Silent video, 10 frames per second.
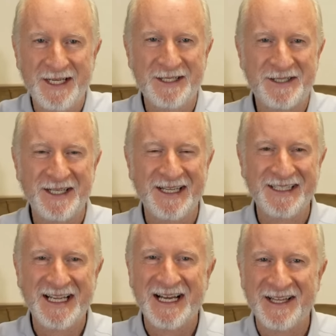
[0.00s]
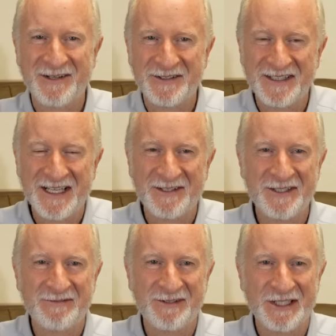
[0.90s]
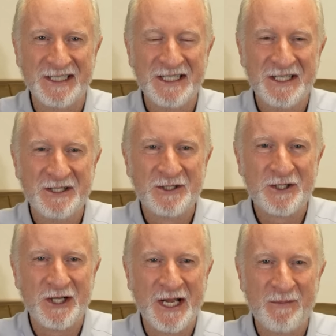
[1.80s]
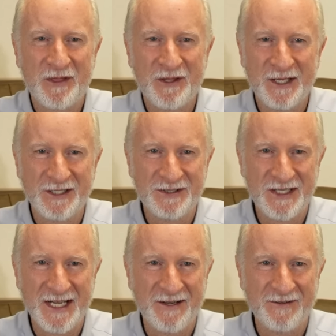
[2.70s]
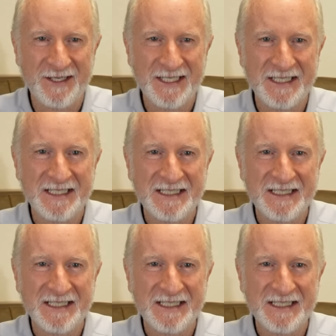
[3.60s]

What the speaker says: Okay, yeah, that'll definitely clamp things down, right?